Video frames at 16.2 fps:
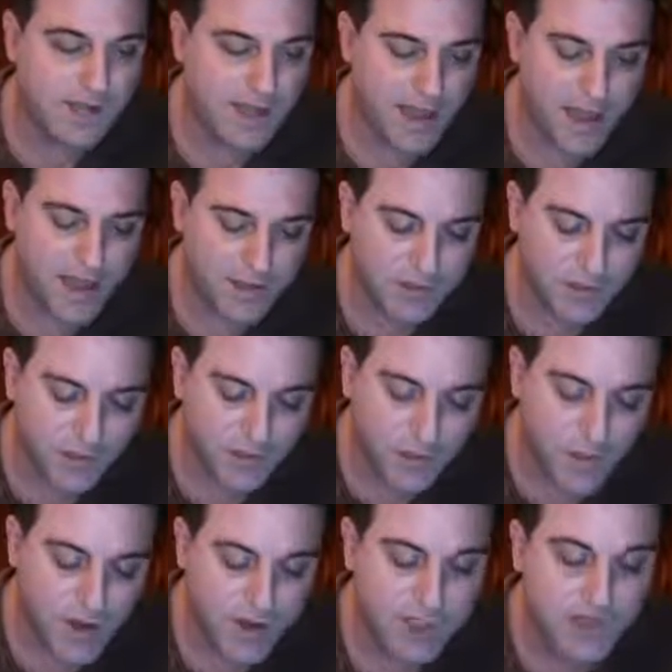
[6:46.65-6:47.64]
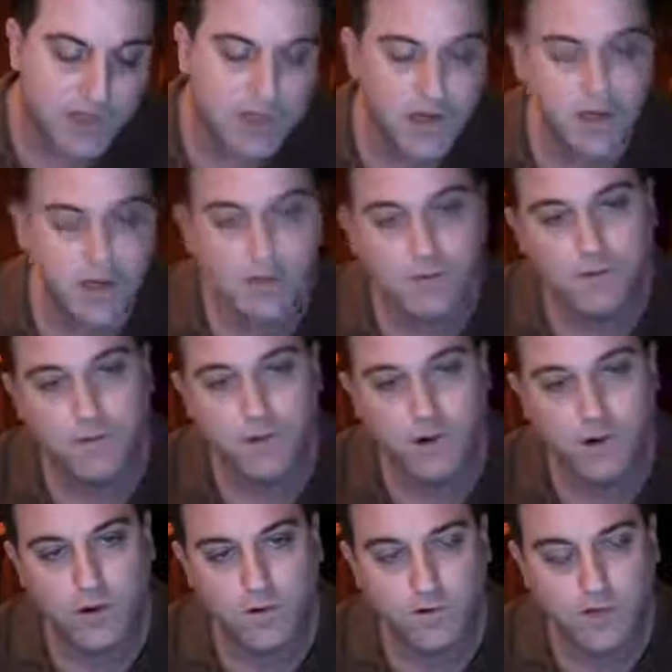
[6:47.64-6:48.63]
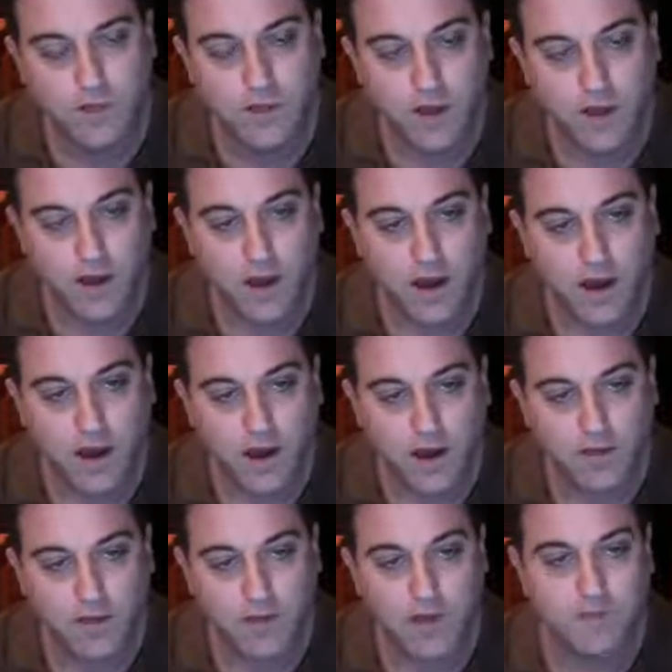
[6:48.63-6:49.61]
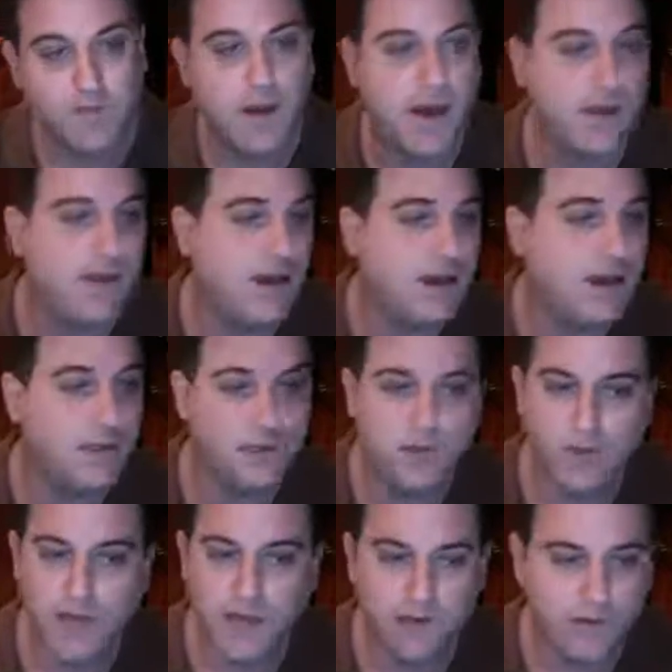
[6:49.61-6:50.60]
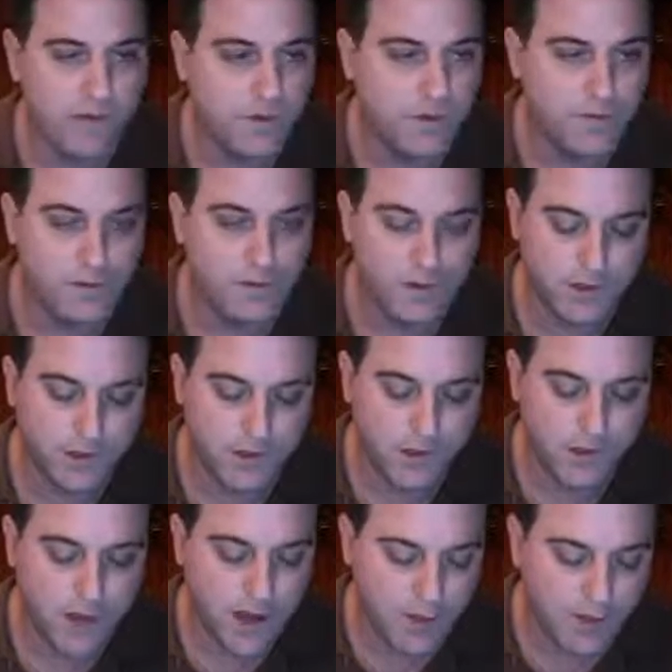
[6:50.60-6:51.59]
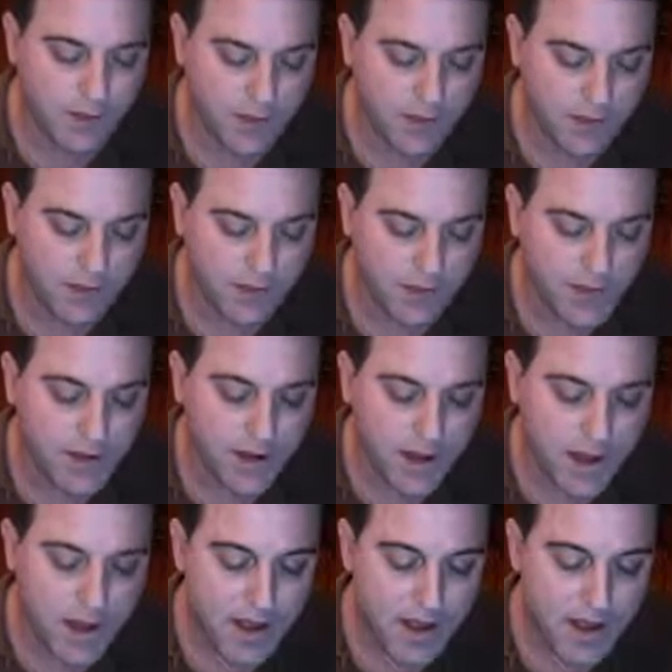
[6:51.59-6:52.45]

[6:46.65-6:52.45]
They answer questions on the forums if my guys don't get to it first or I don't get to it.